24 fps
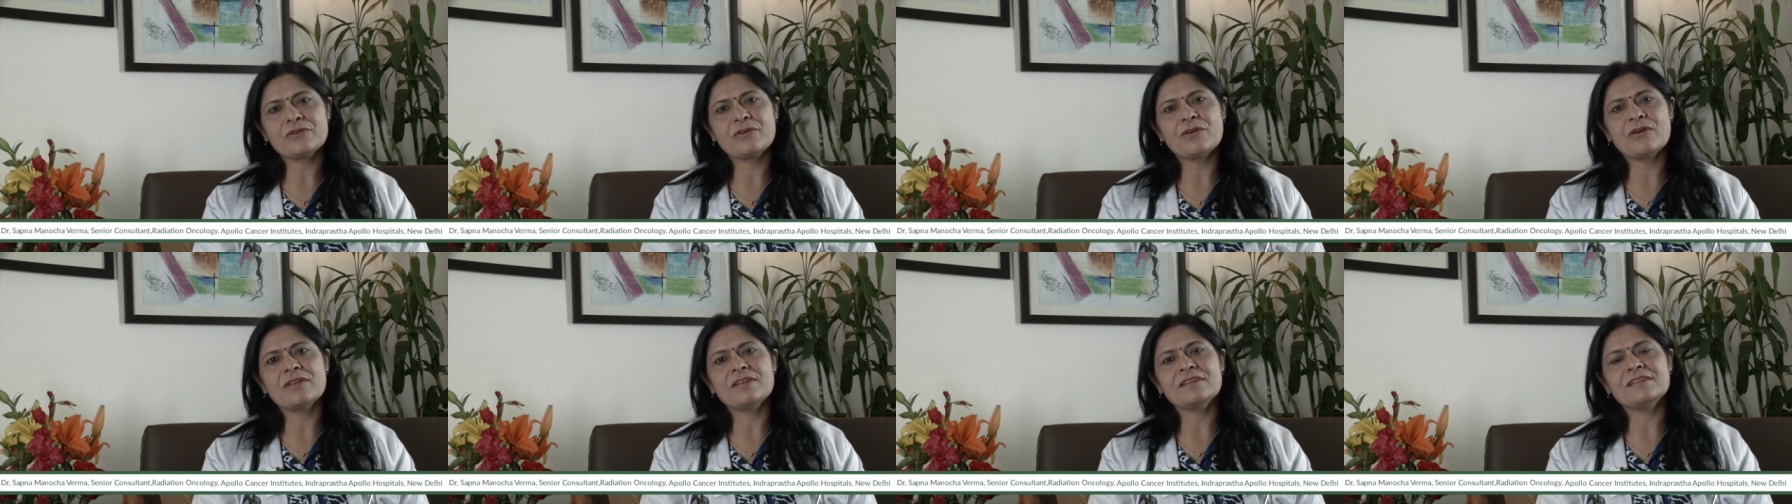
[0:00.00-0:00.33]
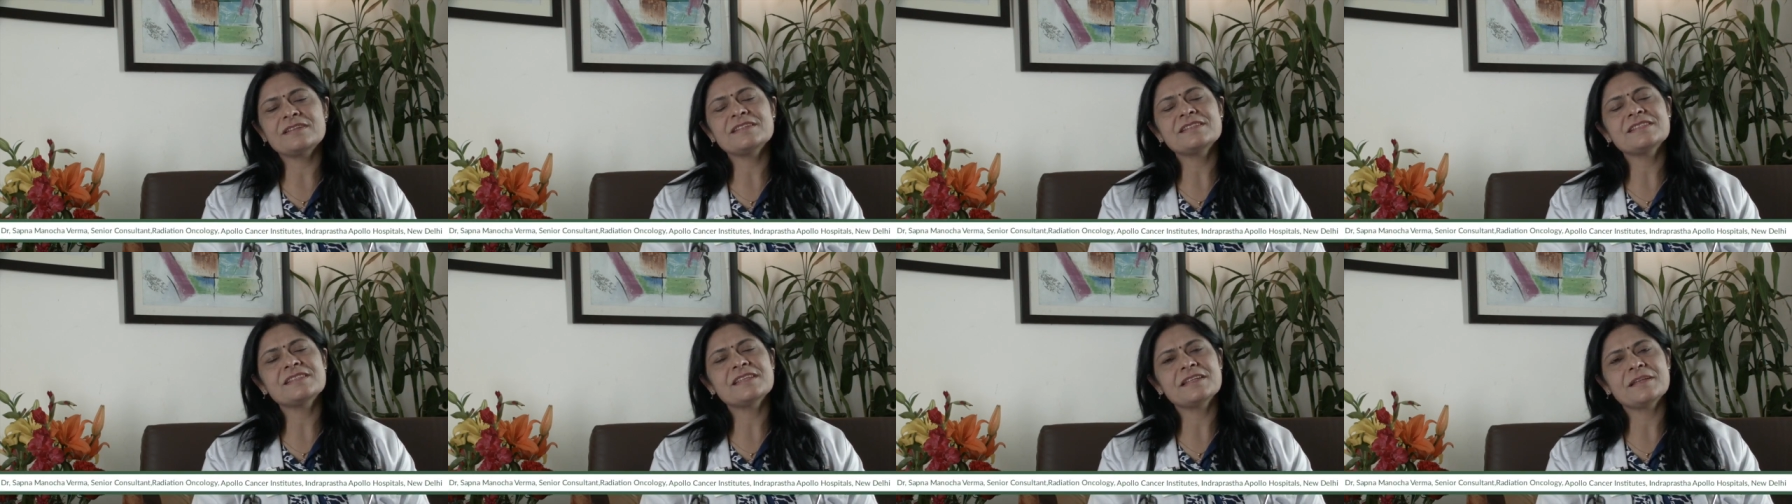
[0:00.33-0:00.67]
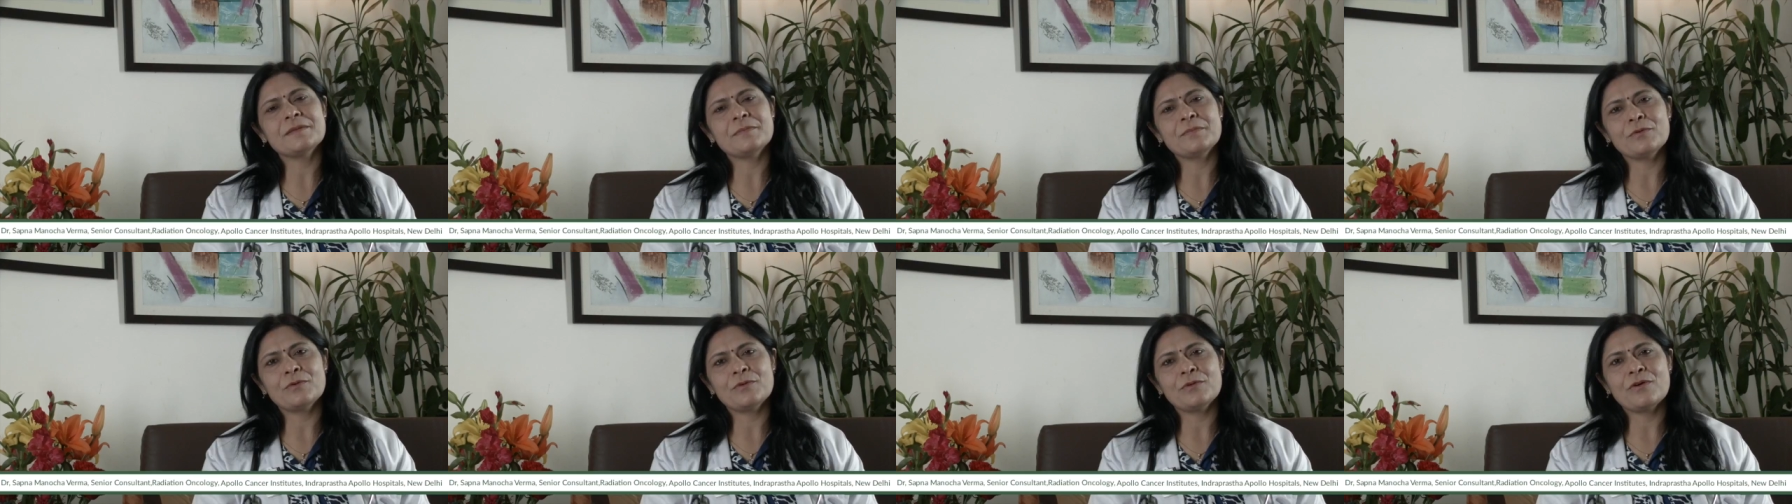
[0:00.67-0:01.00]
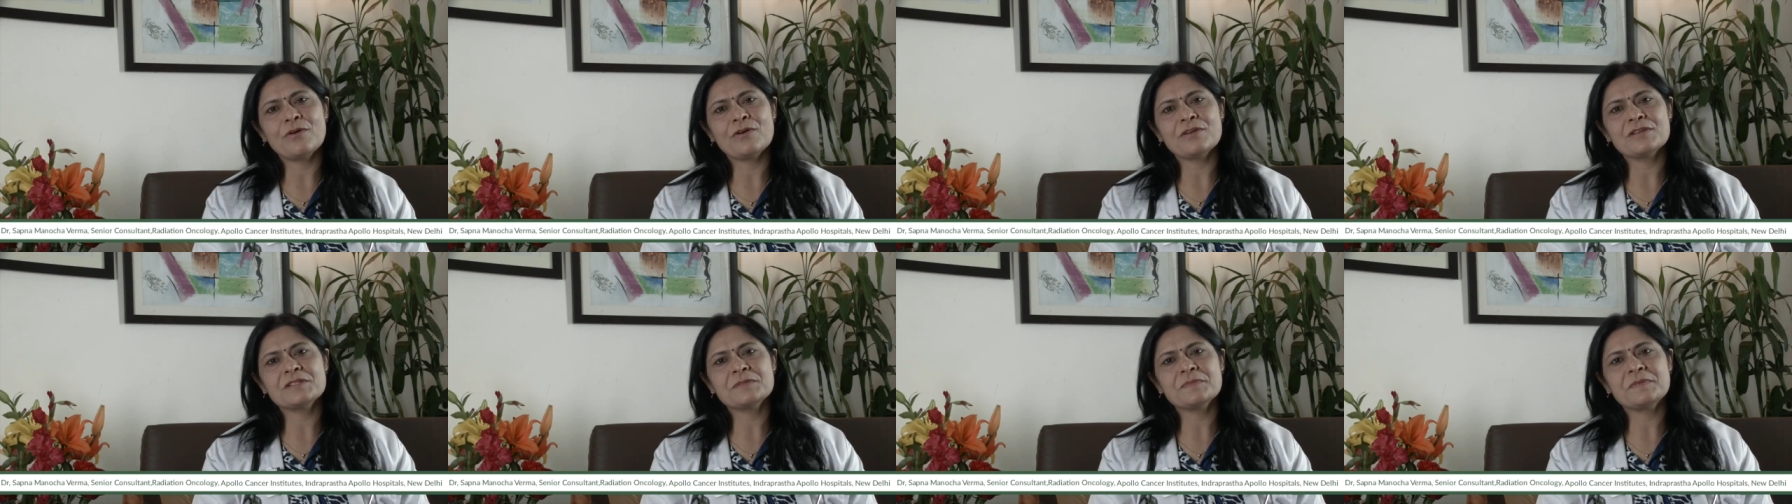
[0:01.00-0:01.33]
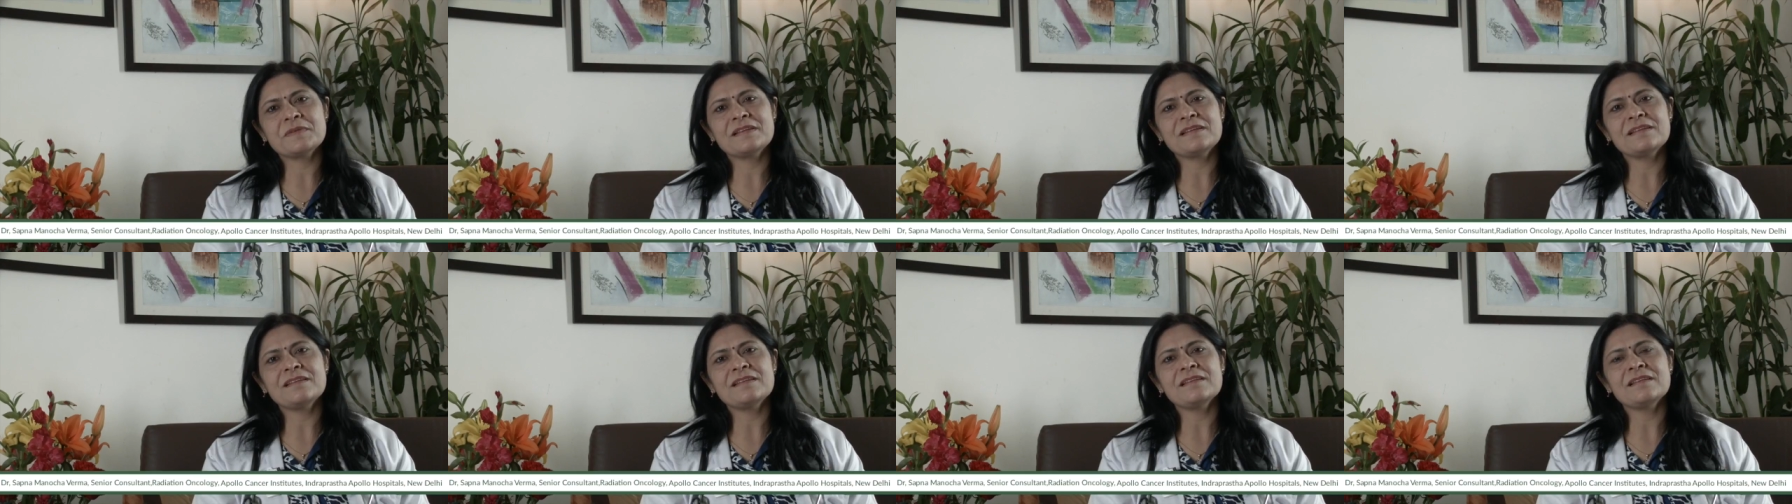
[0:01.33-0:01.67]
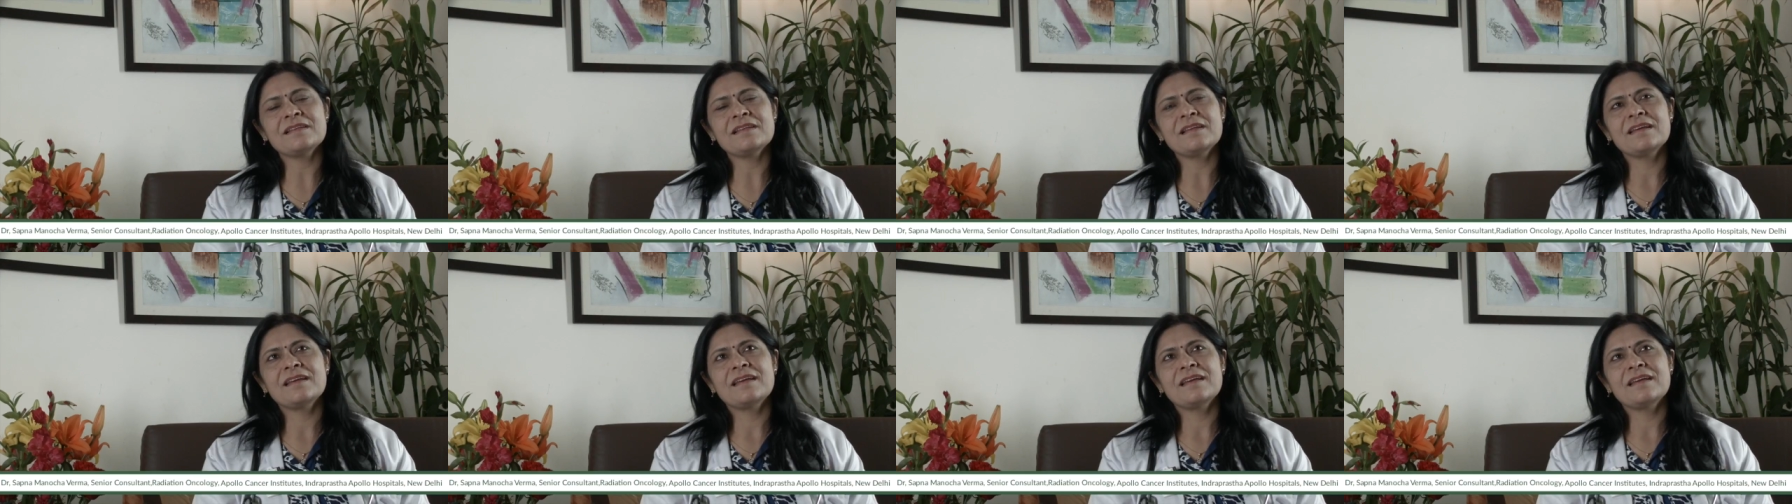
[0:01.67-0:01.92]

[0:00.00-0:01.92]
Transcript: oncologist at Apollo Hospital.